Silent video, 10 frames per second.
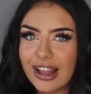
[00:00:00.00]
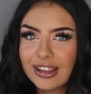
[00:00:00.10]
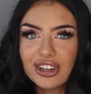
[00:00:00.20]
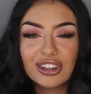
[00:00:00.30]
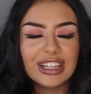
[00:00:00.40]

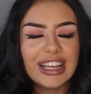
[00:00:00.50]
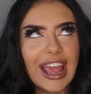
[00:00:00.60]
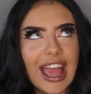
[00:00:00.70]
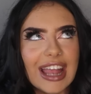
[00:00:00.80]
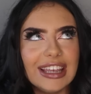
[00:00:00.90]

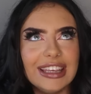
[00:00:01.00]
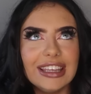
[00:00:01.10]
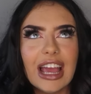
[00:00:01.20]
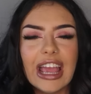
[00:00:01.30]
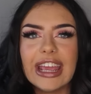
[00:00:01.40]
literally
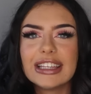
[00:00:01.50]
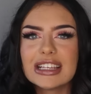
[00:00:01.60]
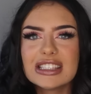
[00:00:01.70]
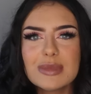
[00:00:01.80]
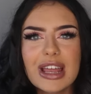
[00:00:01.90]
any. It
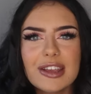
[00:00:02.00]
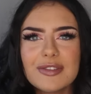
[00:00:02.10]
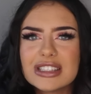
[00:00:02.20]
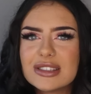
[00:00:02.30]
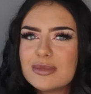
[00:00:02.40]
doesn't matter
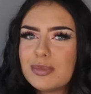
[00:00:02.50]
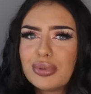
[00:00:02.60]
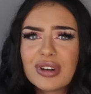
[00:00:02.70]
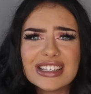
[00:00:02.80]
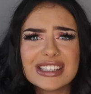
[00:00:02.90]
if it's
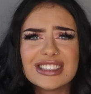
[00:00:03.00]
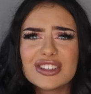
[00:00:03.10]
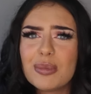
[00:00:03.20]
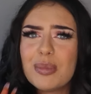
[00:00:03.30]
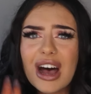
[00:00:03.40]
present
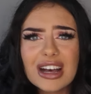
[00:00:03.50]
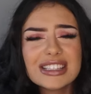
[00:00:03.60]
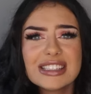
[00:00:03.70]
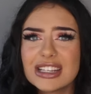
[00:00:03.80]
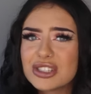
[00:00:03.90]
or
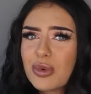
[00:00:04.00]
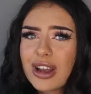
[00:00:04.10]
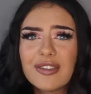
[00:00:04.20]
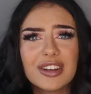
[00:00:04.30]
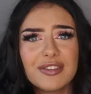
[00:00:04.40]
past tense,
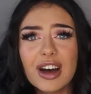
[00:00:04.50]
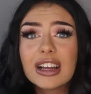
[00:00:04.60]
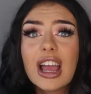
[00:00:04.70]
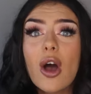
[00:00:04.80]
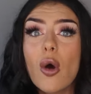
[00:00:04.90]
whatever the
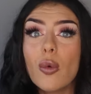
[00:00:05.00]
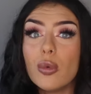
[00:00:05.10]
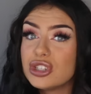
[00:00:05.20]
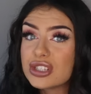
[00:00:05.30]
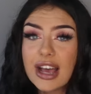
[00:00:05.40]
fuck.
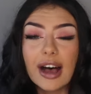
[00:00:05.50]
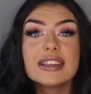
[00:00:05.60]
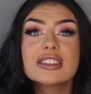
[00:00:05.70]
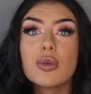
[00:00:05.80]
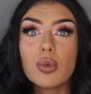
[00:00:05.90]
Just
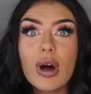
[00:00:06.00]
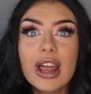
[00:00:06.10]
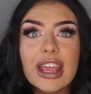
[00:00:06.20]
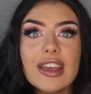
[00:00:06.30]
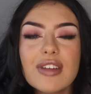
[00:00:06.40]
ask
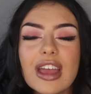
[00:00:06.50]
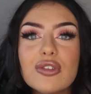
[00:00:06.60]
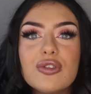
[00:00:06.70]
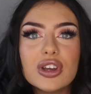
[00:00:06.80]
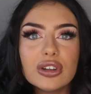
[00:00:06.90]
what if
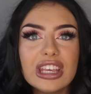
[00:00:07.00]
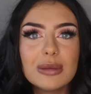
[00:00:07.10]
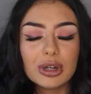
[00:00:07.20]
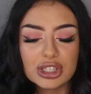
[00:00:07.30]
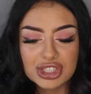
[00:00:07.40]
and feel the
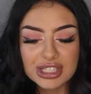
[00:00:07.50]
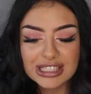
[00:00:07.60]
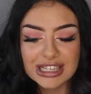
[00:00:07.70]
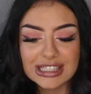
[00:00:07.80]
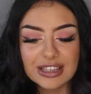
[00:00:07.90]

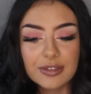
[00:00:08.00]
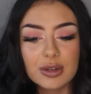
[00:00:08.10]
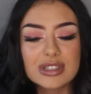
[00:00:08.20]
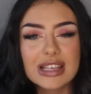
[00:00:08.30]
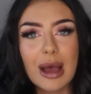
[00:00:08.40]
emotions as if
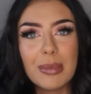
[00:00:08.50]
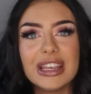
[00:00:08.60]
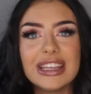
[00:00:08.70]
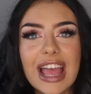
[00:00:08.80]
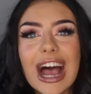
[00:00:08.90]
it was
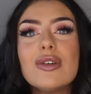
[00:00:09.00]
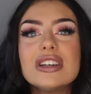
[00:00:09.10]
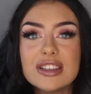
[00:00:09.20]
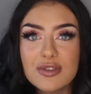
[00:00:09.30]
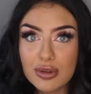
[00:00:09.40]
happening now,
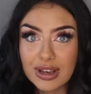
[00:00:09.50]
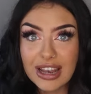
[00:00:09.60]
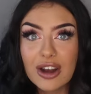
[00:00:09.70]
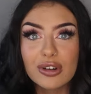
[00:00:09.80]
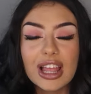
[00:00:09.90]
as if you're in
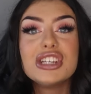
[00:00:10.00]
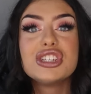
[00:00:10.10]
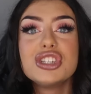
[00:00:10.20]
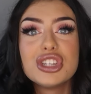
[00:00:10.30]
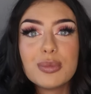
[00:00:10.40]
that
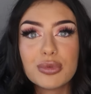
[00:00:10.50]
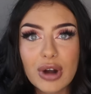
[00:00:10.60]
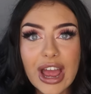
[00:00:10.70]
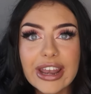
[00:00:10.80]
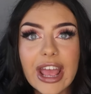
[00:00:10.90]
relationship
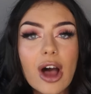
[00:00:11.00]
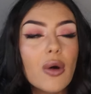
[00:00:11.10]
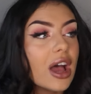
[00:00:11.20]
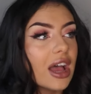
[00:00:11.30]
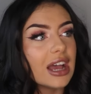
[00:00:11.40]
right
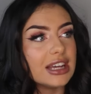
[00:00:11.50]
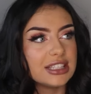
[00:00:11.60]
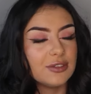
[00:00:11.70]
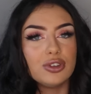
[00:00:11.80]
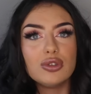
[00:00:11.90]
now,
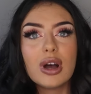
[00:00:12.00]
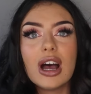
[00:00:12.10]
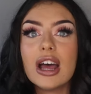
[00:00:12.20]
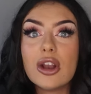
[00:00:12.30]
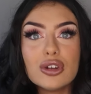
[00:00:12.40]
as if you were
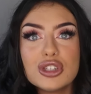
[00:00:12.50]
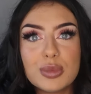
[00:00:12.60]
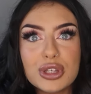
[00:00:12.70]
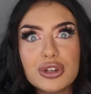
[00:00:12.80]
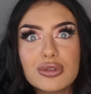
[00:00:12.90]
an
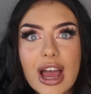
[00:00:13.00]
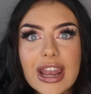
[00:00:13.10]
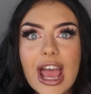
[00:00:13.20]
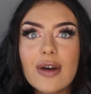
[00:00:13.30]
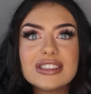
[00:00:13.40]
entrepreneur
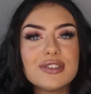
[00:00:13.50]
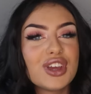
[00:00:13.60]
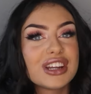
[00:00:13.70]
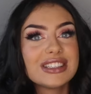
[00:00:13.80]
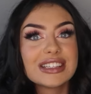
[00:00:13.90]
right now, as if you had a